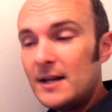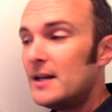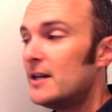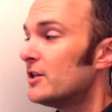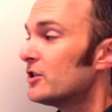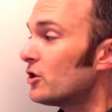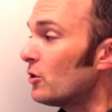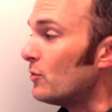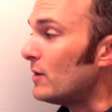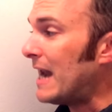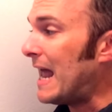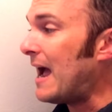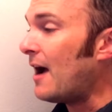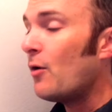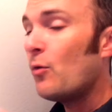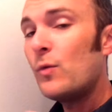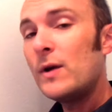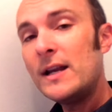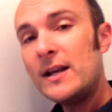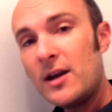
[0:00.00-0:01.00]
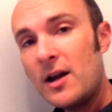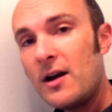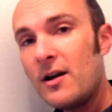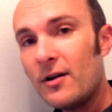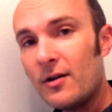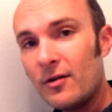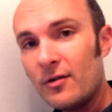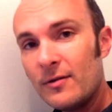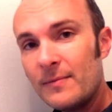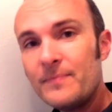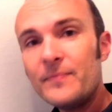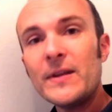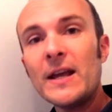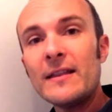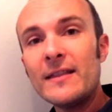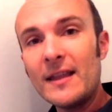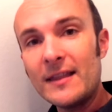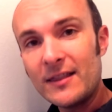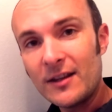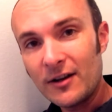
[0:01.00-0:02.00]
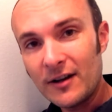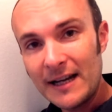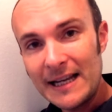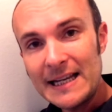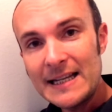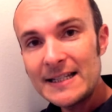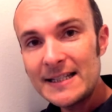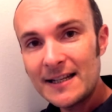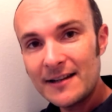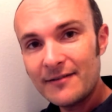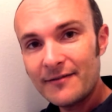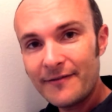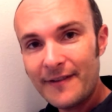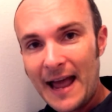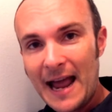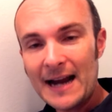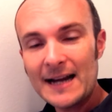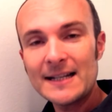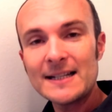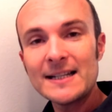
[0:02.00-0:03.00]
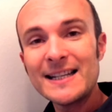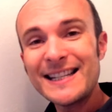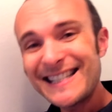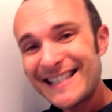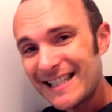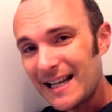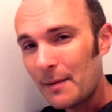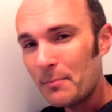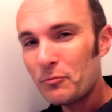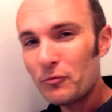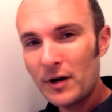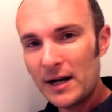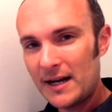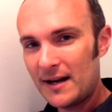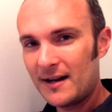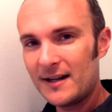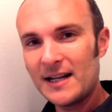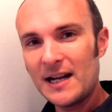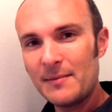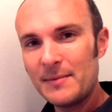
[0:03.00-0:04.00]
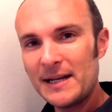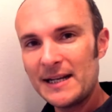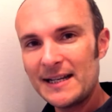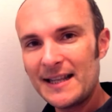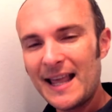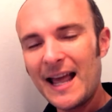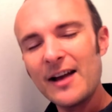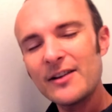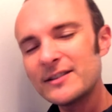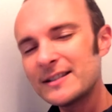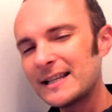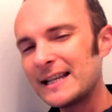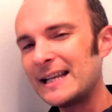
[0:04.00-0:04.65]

So now we know that there is in fact some radon coming into the house.